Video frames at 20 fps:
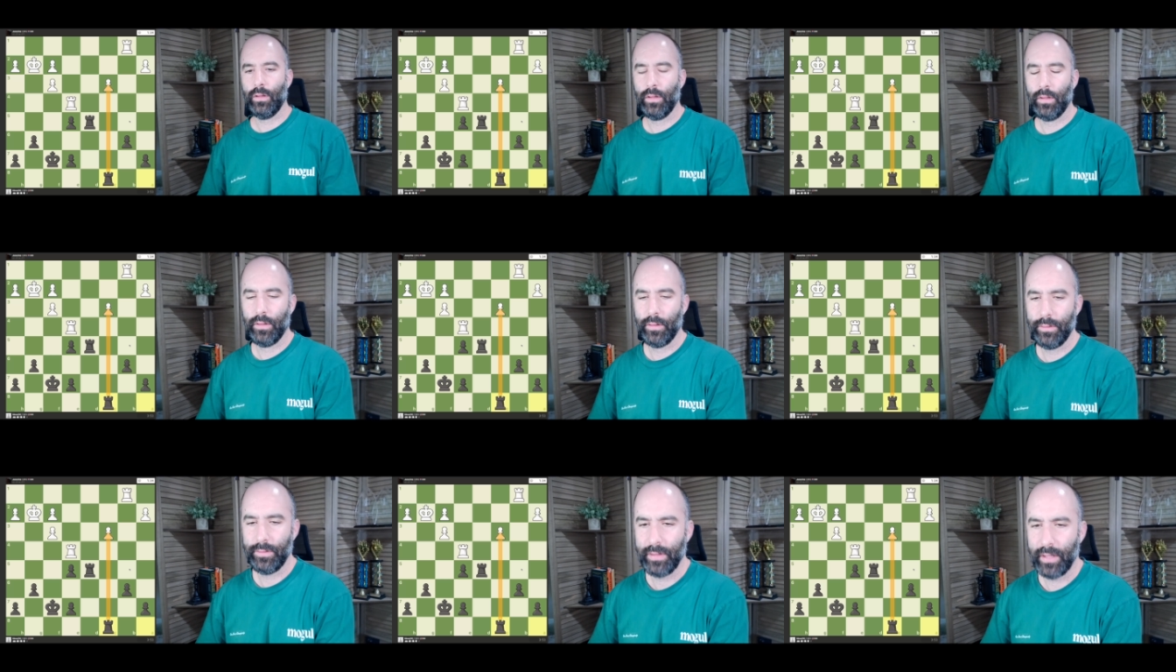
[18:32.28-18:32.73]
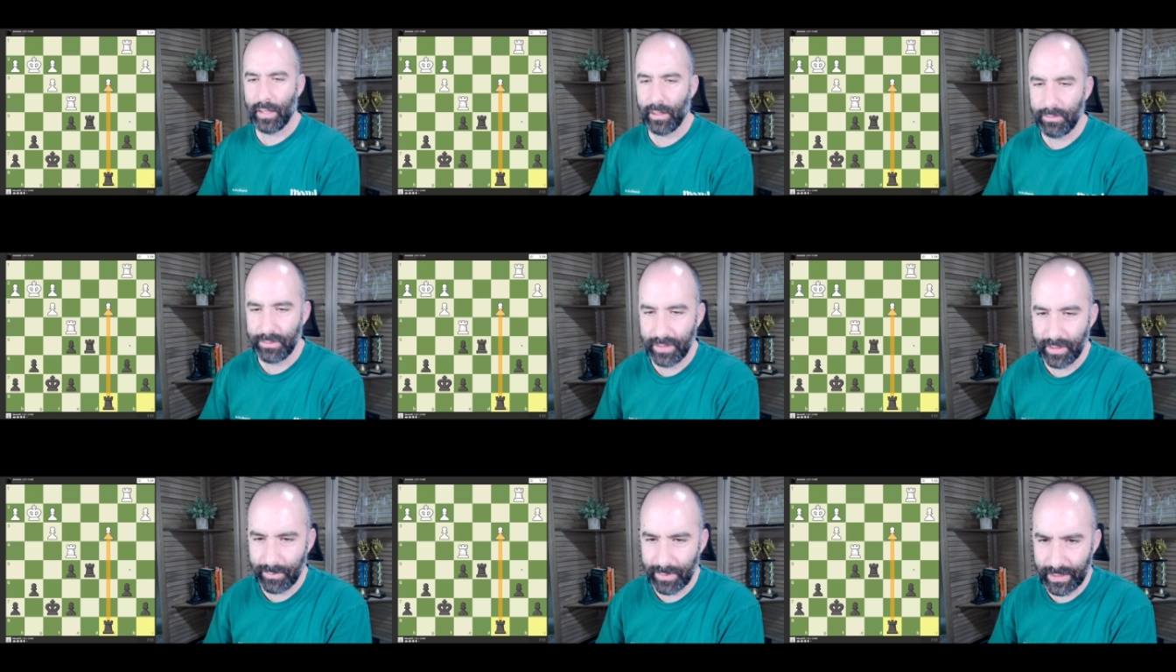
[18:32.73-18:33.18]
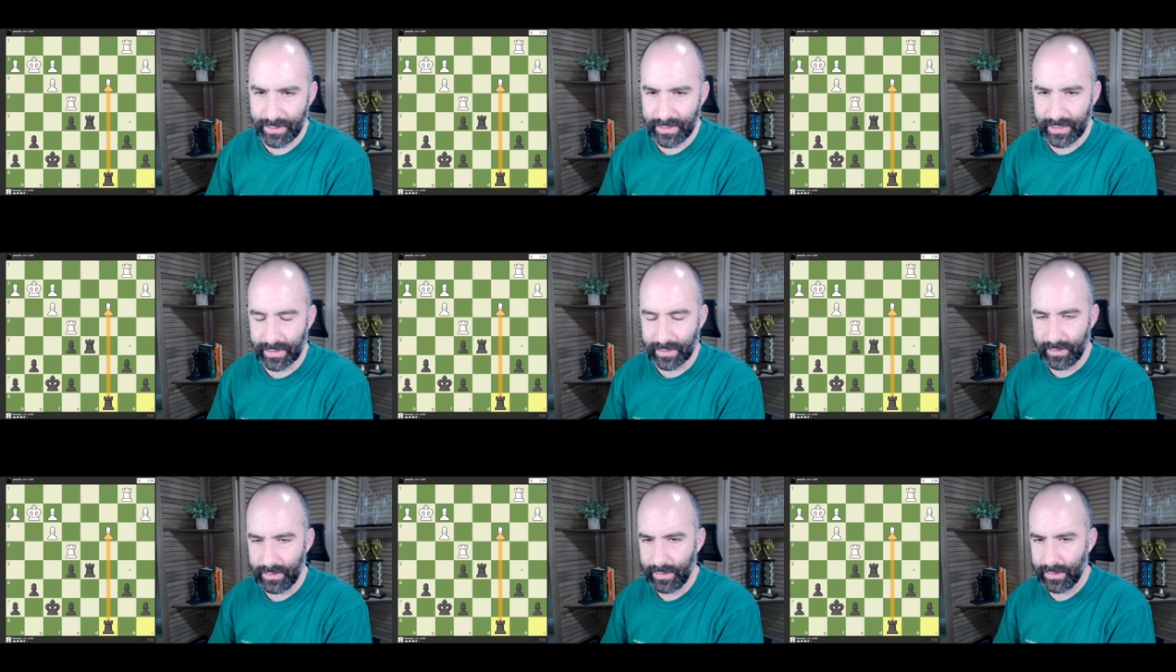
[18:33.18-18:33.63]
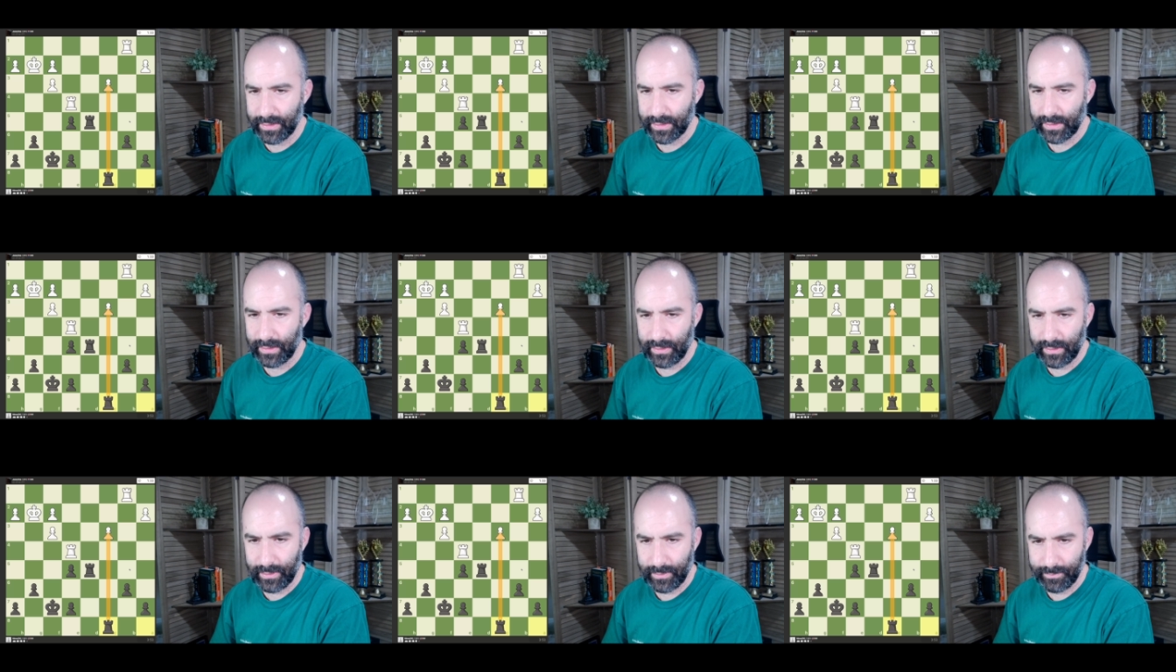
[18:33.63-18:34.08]
So yeah, I would say my technique
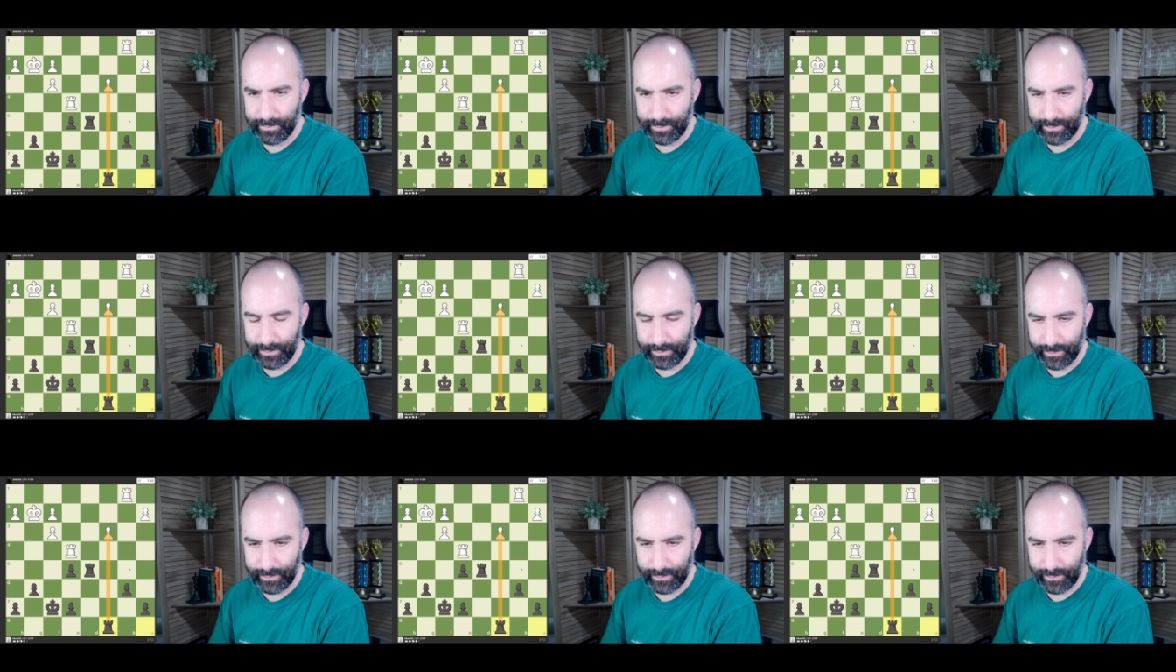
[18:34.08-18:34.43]
in